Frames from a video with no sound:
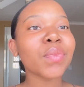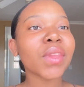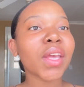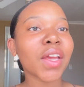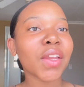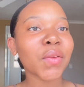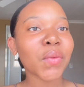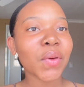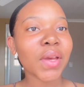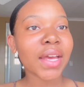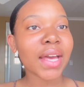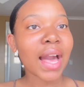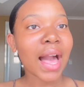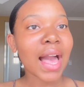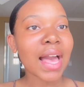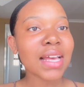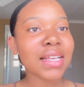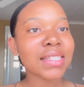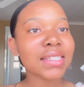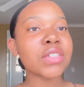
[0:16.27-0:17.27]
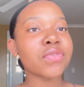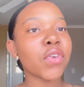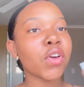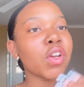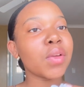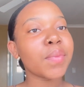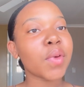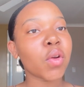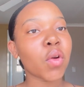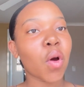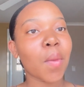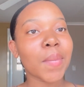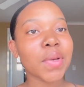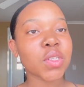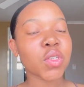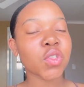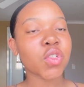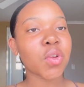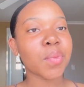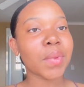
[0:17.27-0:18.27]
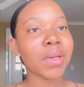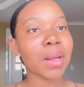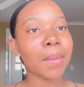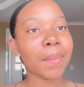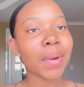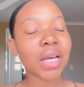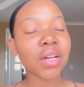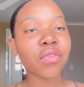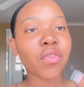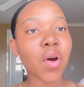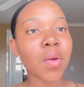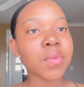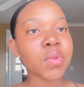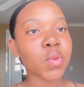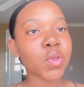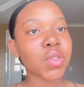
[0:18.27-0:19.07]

Anyway, guys, follow me on all my social media platforms,